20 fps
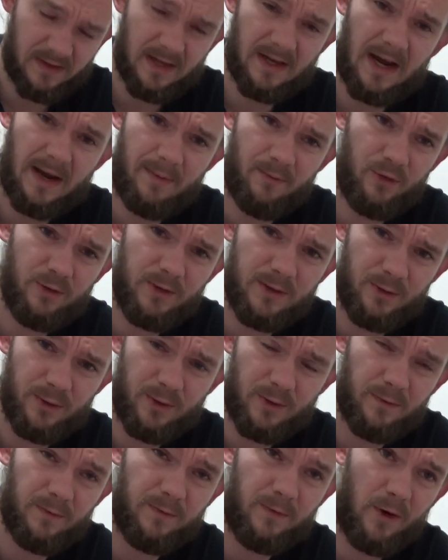Then I'm really
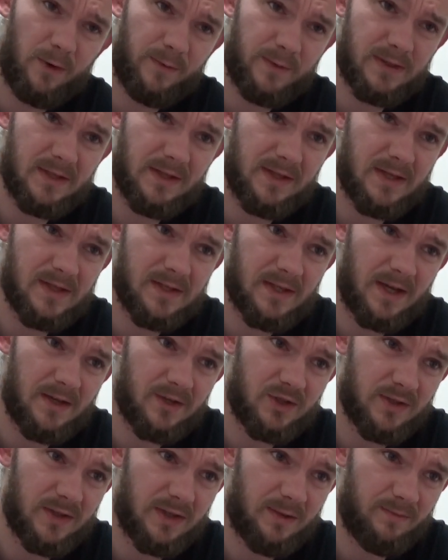looking forward to this
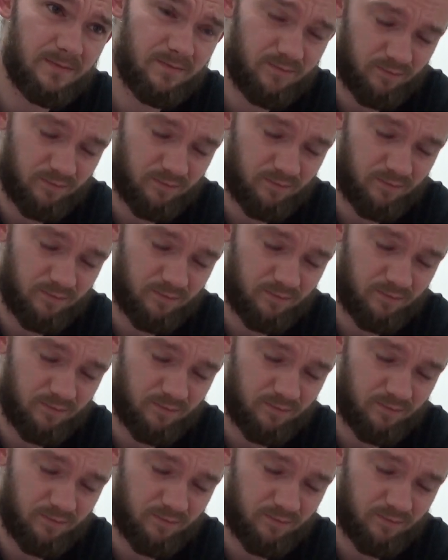actually.